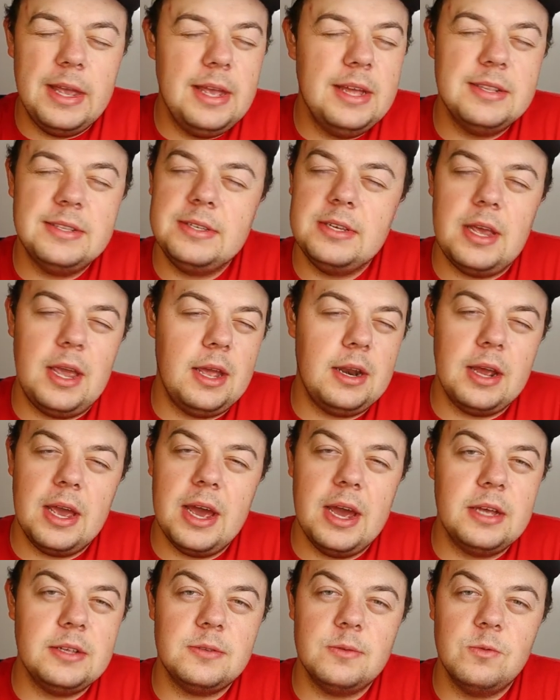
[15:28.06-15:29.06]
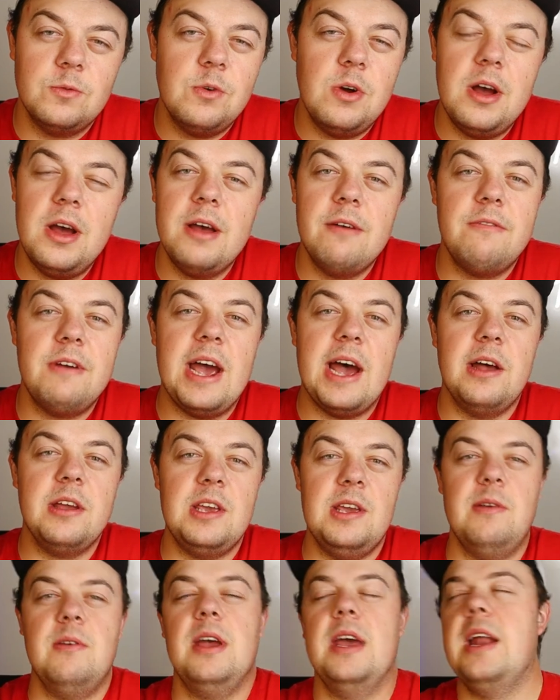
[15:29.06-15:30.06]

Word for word: Insane, guys. What a value.